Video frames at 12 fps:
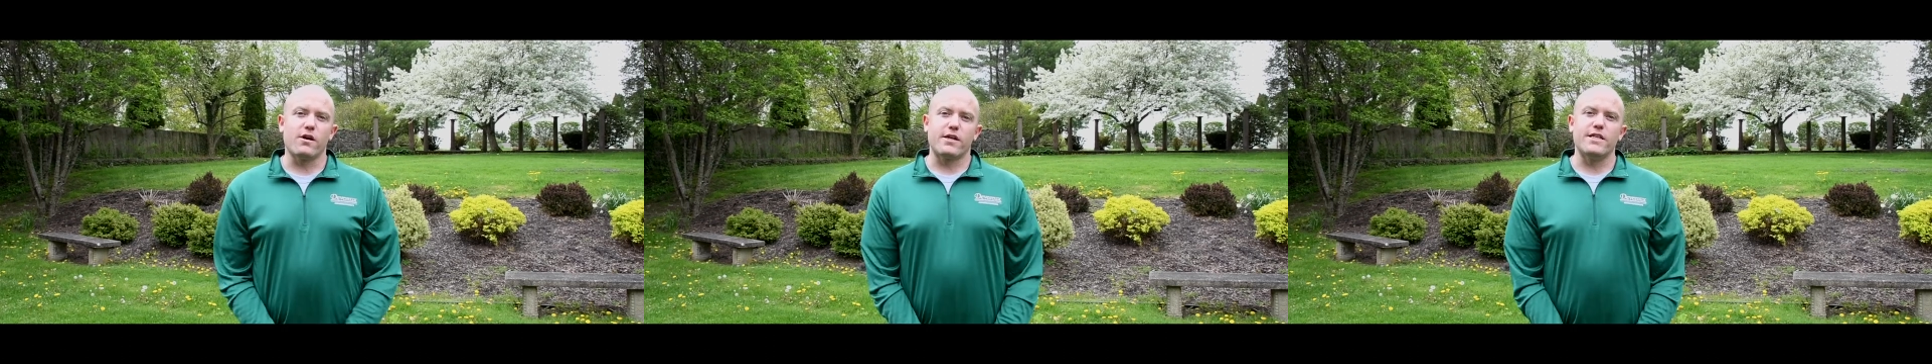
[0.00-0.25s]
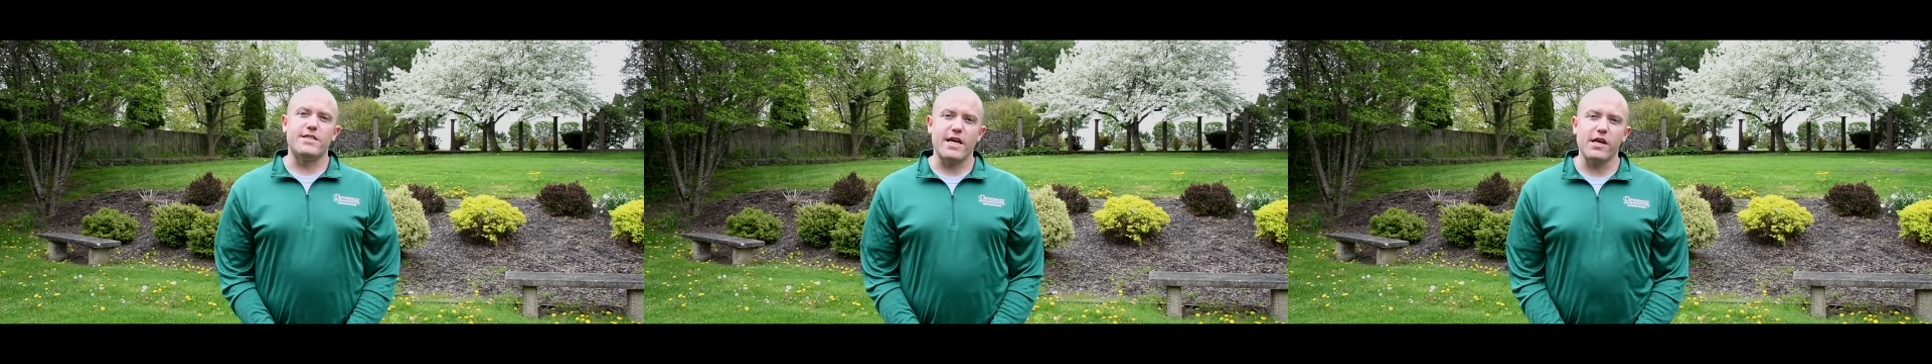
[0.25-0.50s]

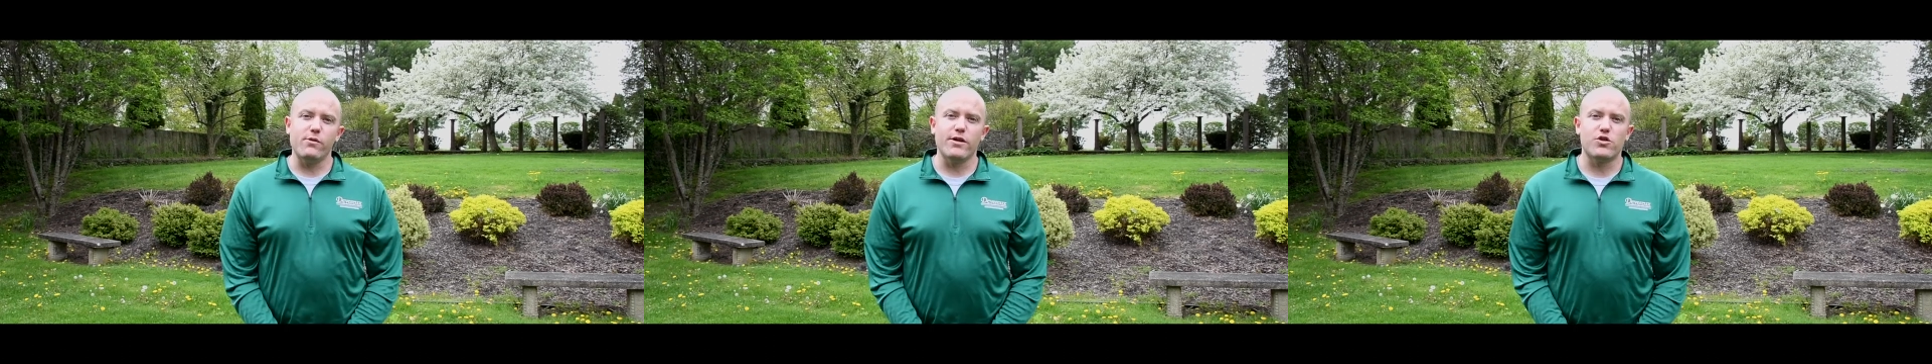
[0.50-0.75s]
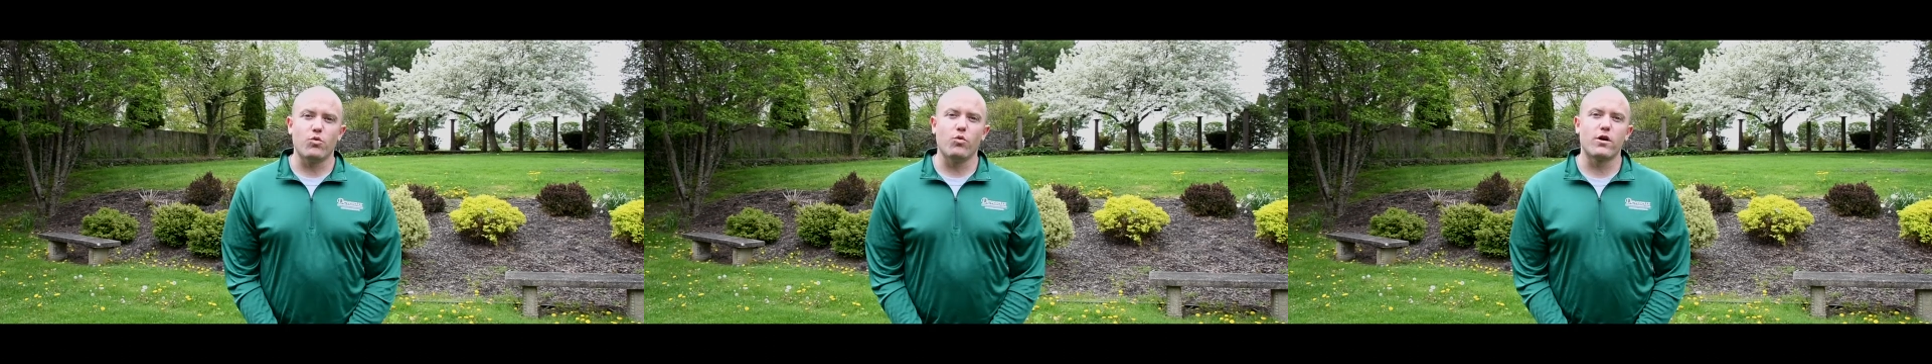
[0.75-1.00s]
continuing
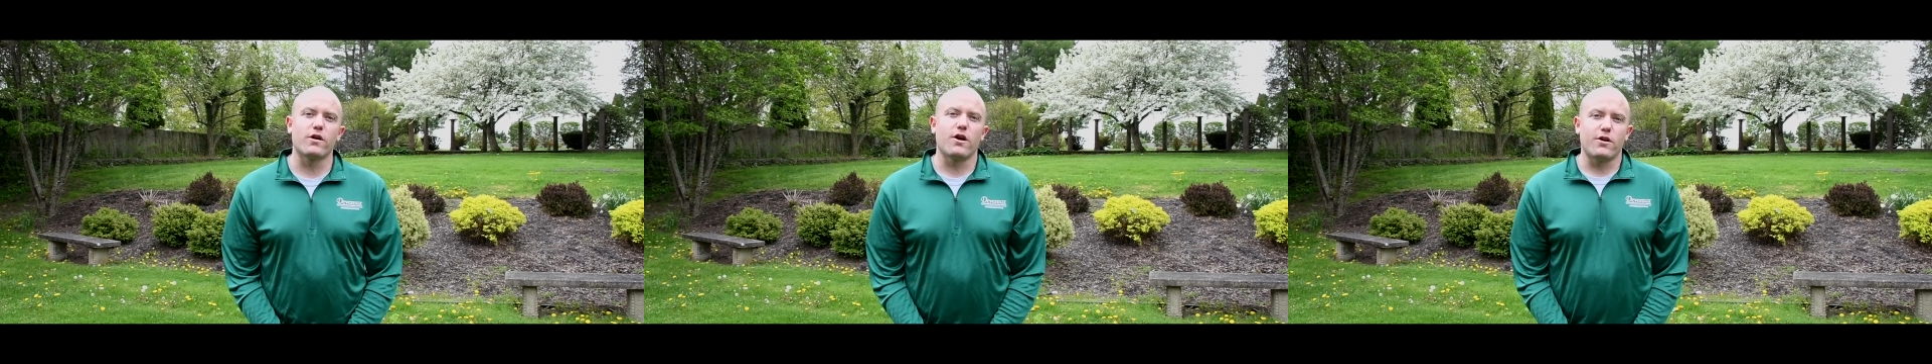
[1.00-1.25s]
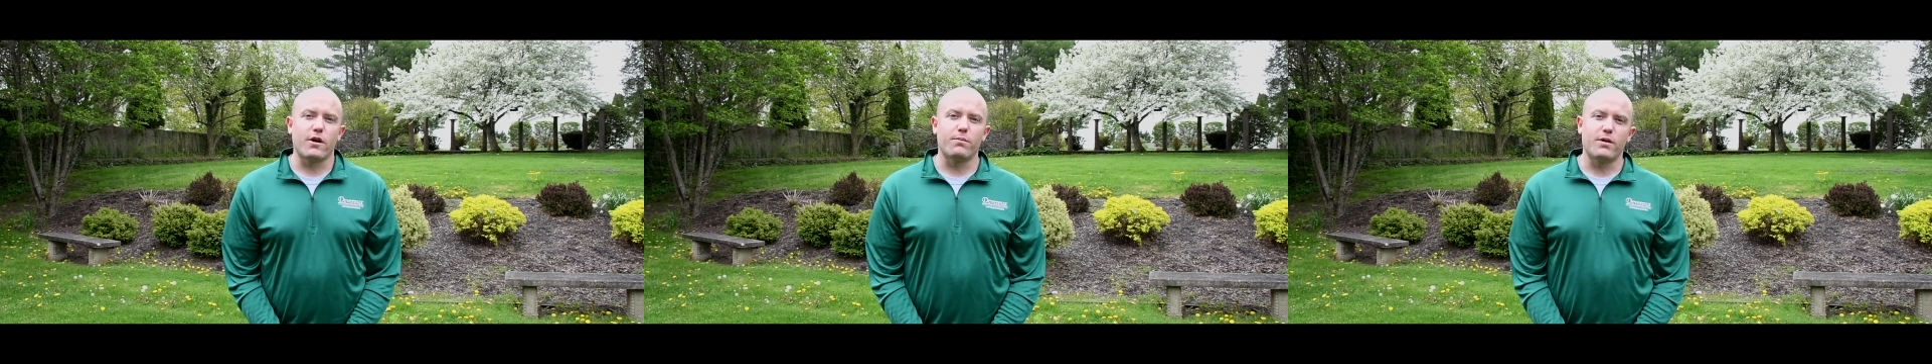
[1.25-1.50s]
to work
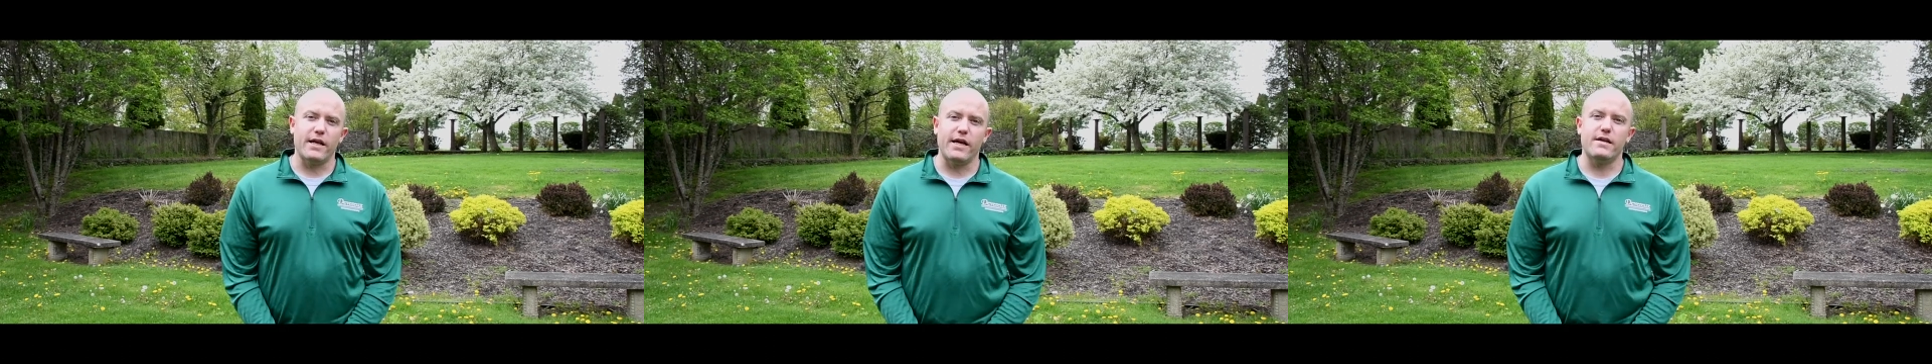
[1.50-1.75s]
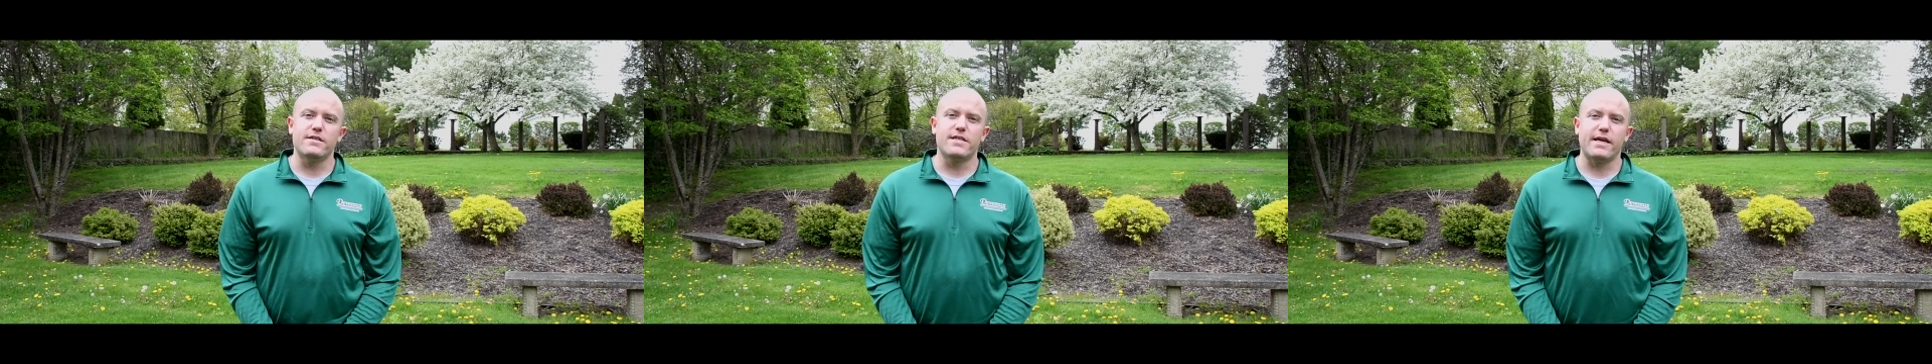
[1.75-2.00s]
on our
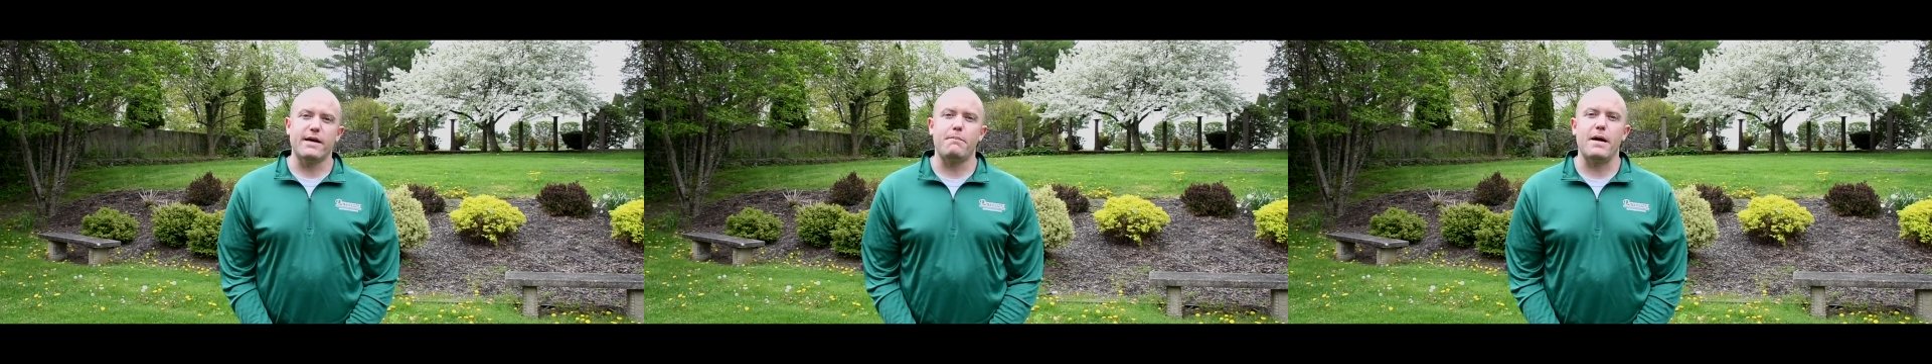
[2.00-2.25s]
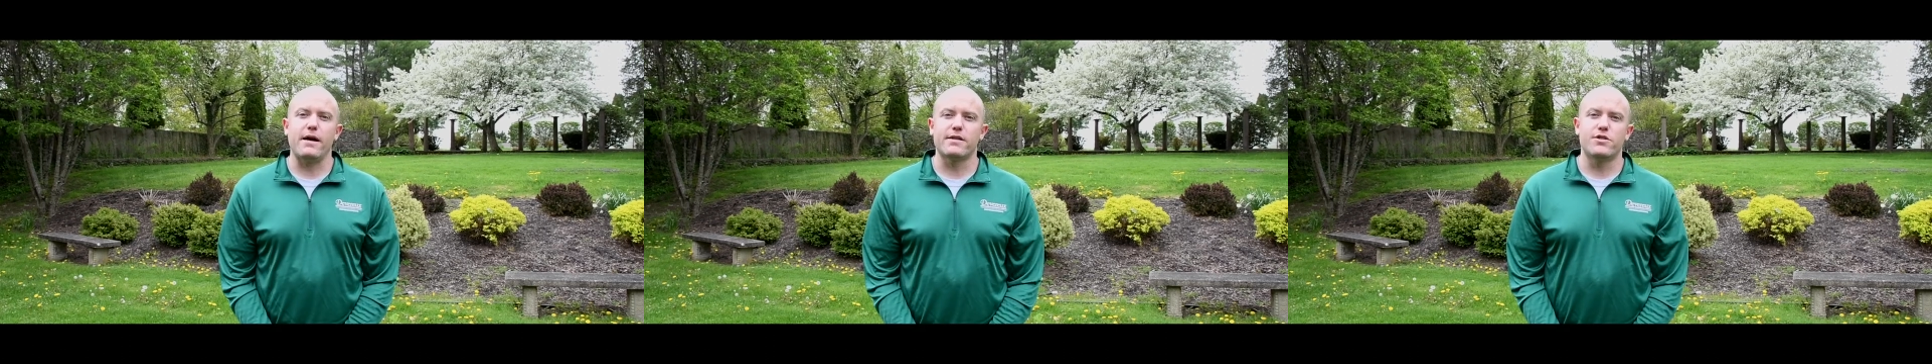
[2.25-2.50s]
plans to get
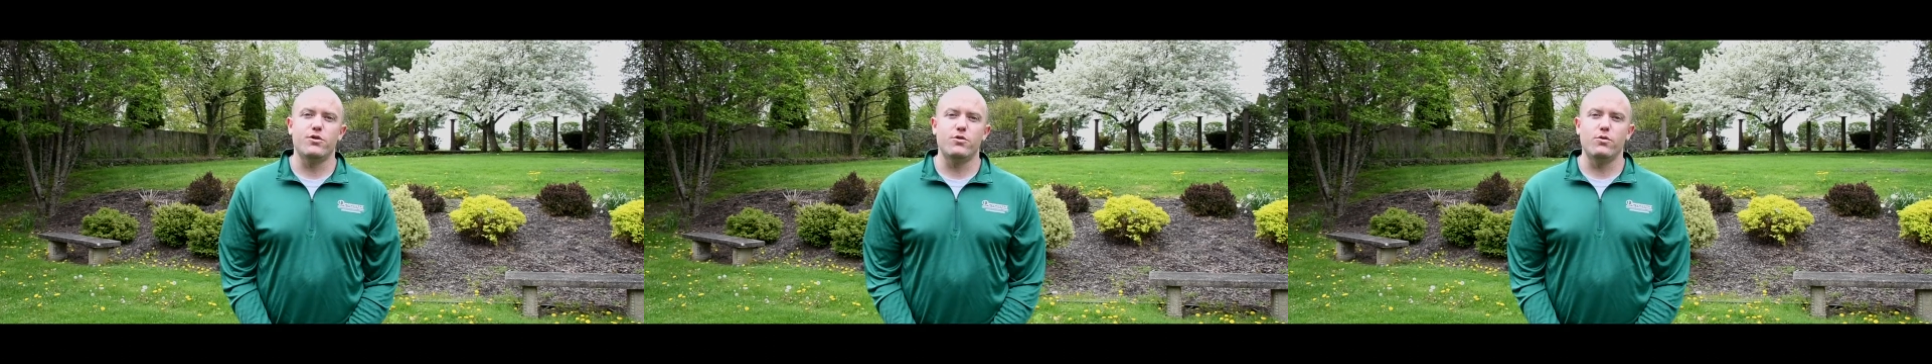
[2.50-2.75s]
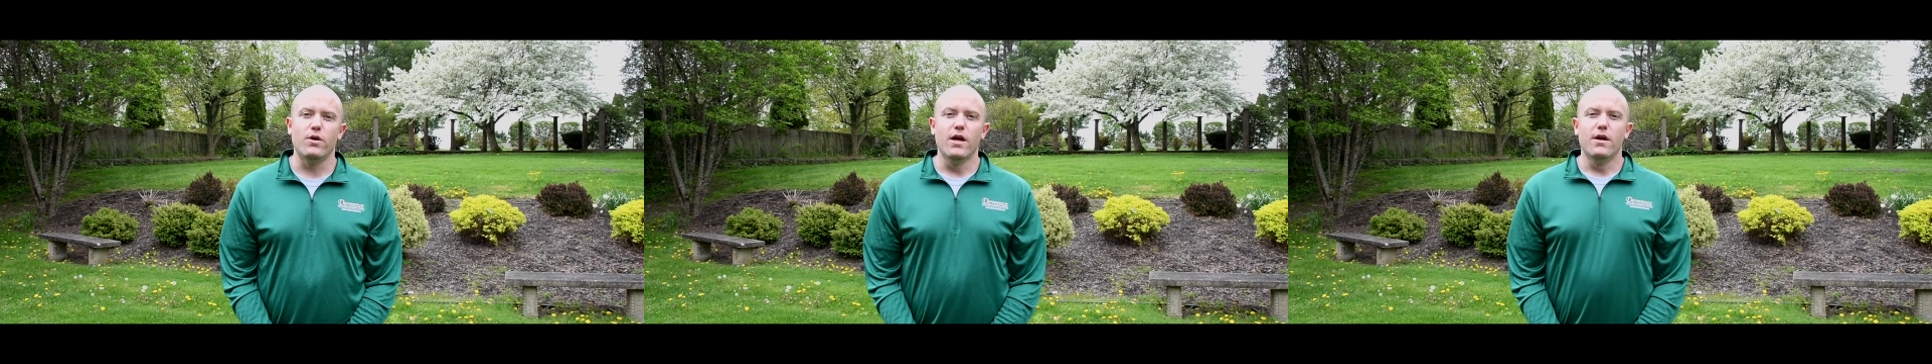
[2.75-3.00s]
back to